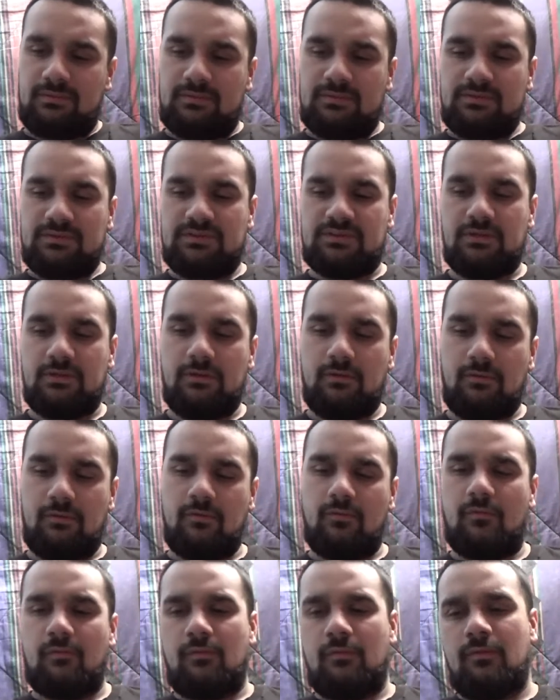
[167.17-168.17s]
So,
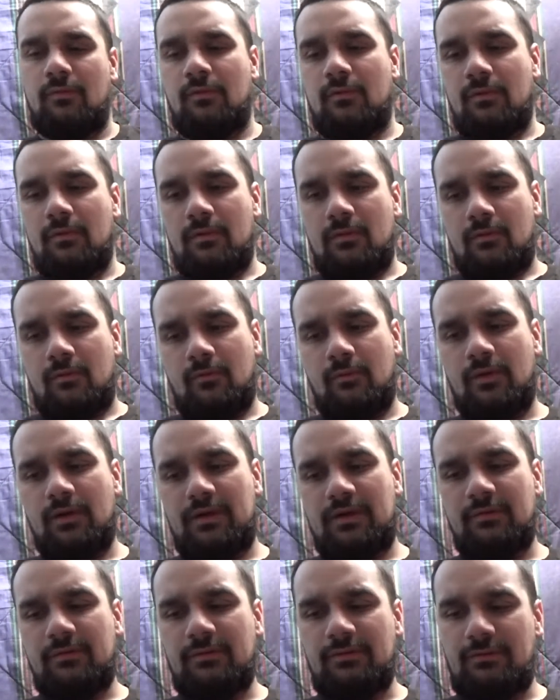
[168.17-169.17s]
what
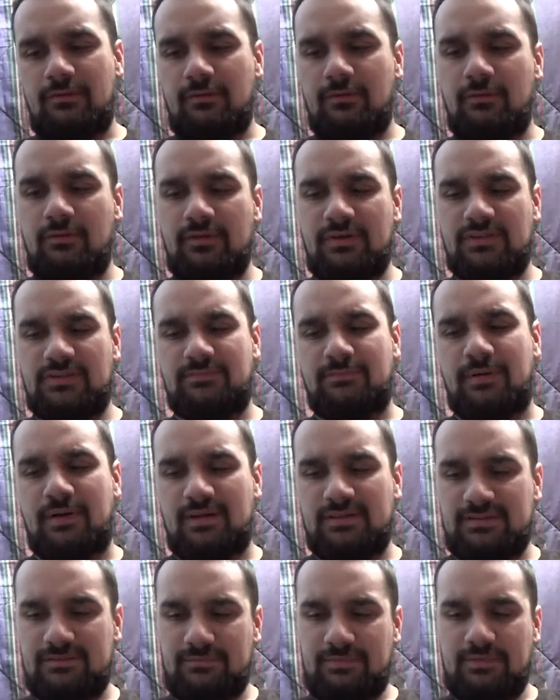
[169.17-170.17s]
he would do is
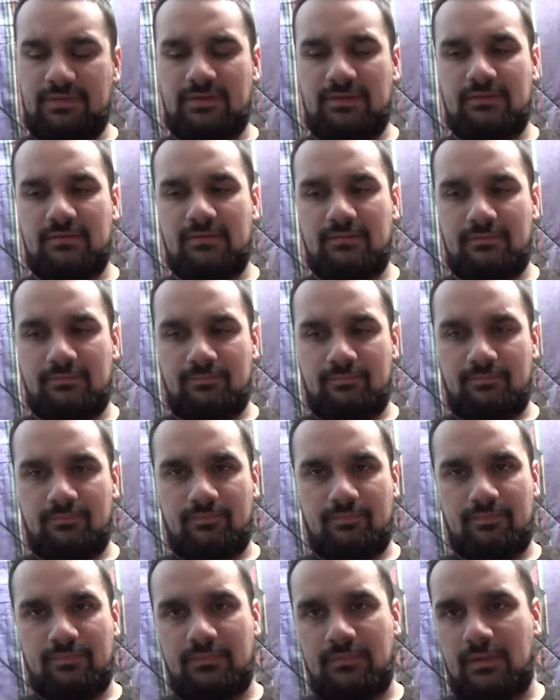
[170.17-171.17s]
possibly,
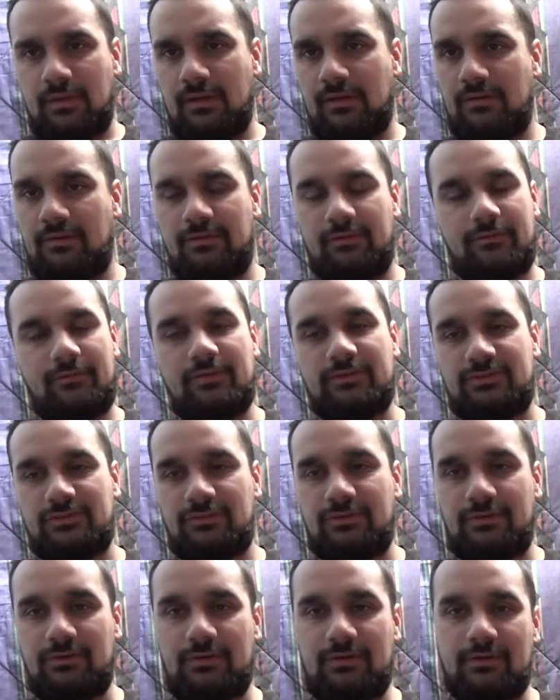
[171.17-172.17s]
in the original
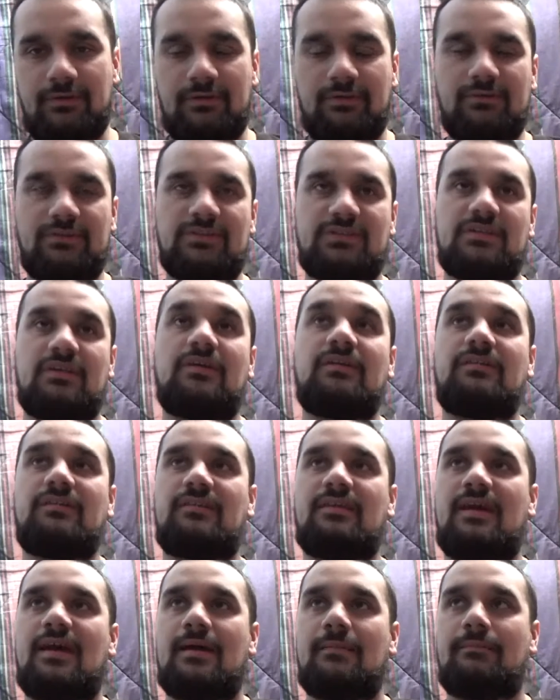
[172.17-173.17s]
Yu-Gi-Oh, he would just
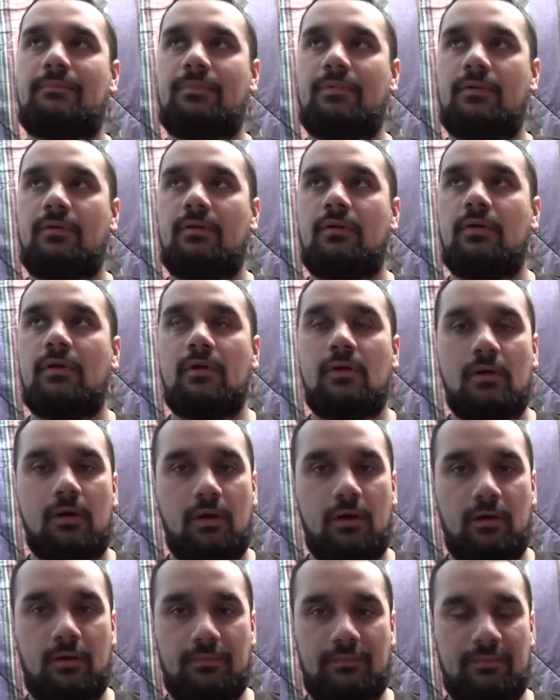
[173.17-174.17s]
untap
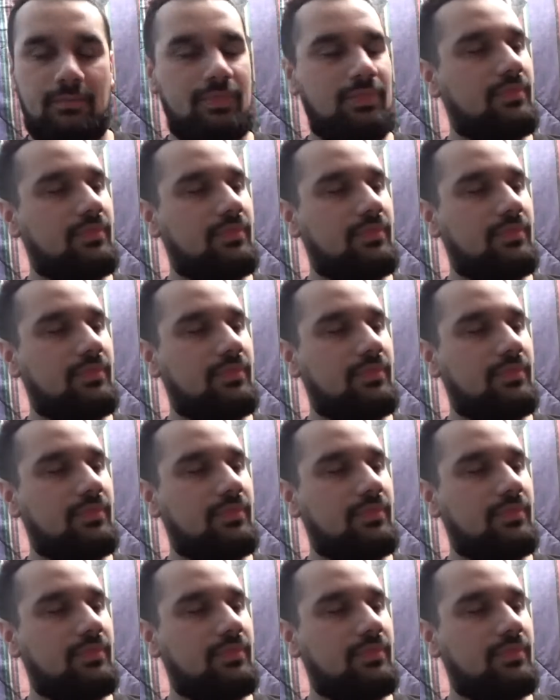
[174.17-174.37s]
all.